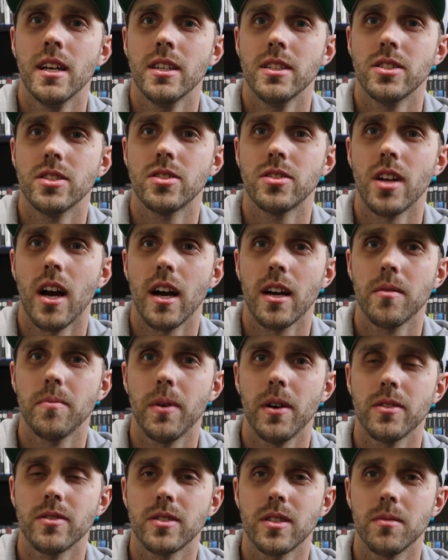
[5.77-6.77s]
just talk
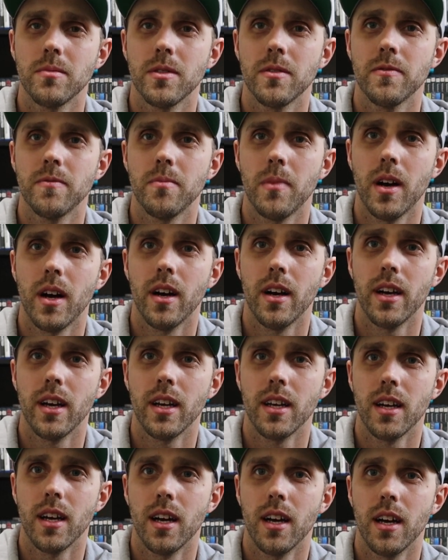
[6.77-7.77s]
about some of
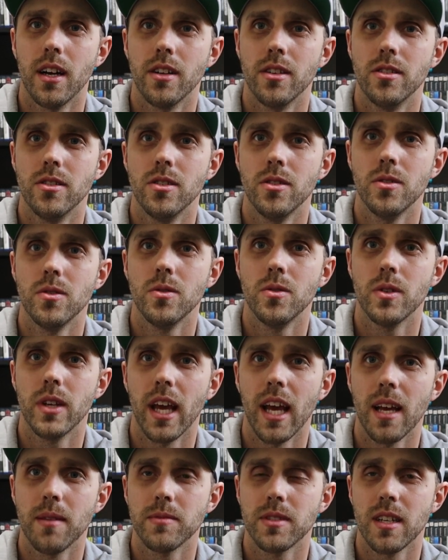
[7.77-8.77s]
my new
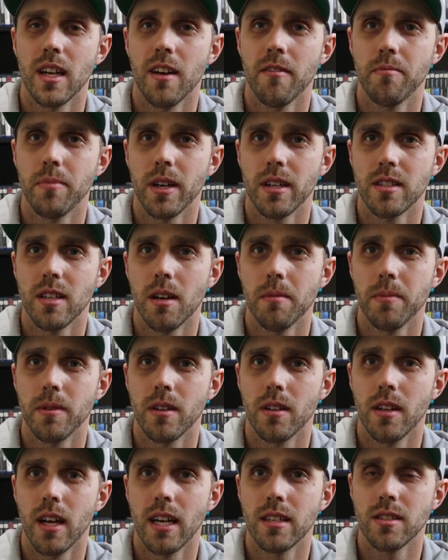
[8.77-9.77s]
games that I've picked up in
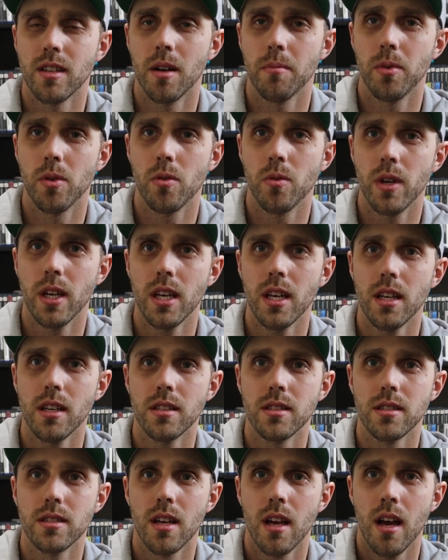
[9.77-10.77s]
the last couple of
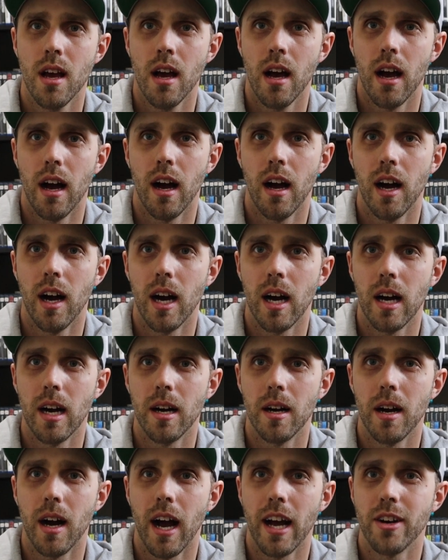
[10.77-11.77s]
weeks.
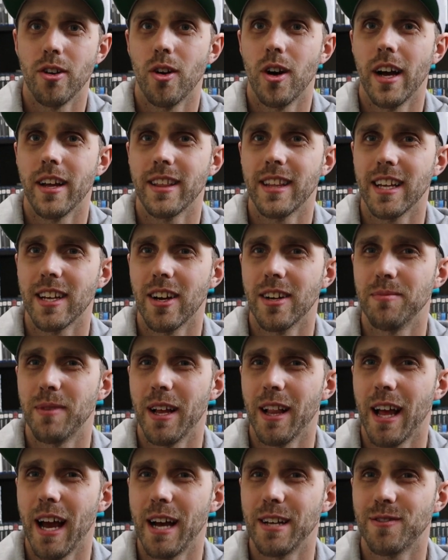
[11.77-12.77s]
I think on
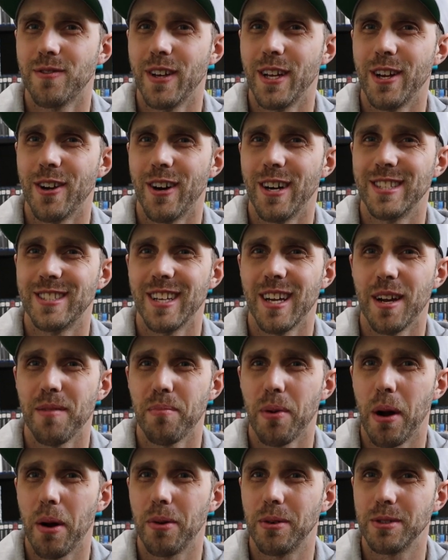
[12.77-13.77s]
my last video I said I
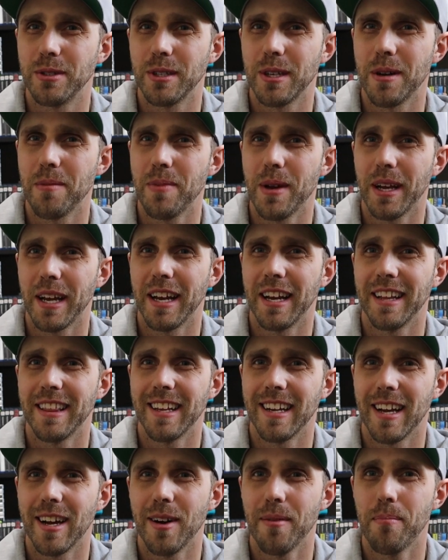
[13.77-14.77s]
probably wasn't going to pick
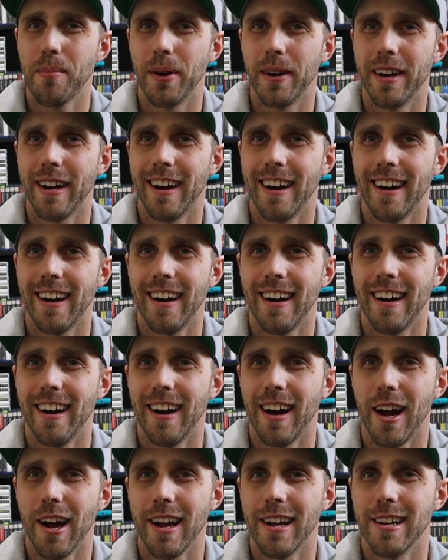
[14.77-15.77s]
anything up, but
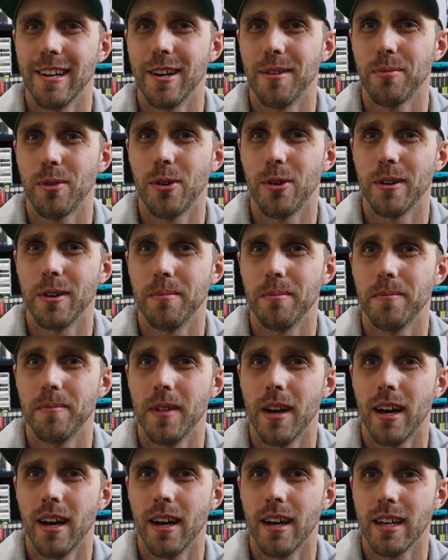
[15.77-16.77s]
I ended up going to
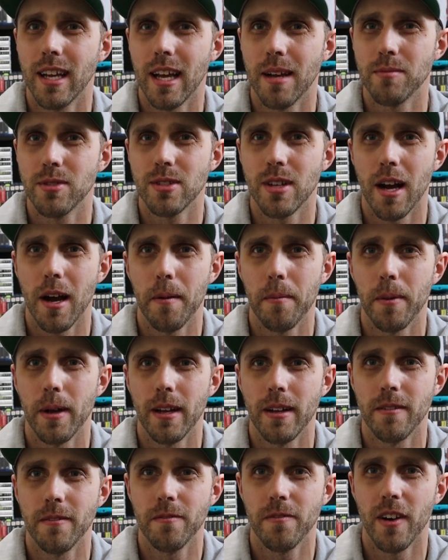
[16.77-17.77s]
GameStop
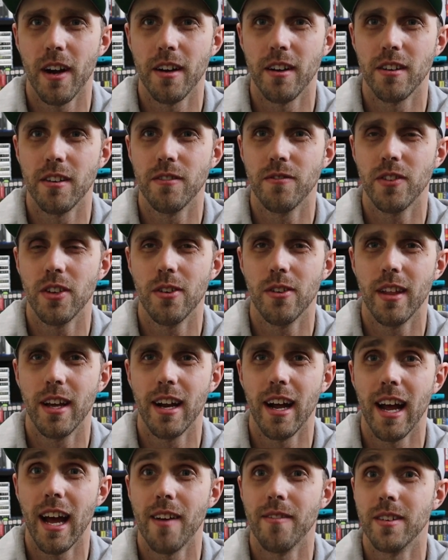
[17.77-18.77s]
and finding a few that
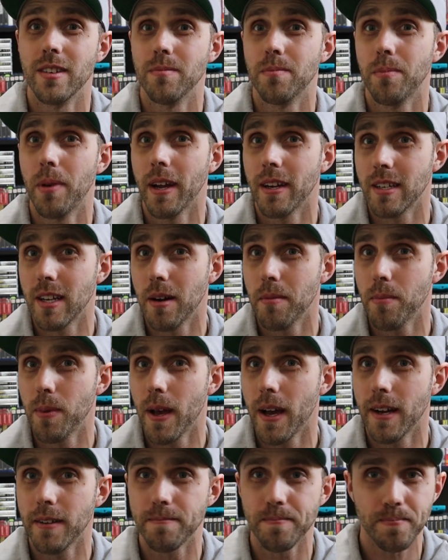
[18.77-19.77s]
I haven't picked up
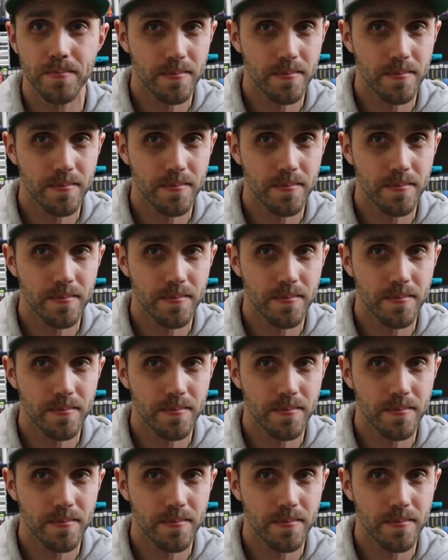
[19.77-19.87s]
yet,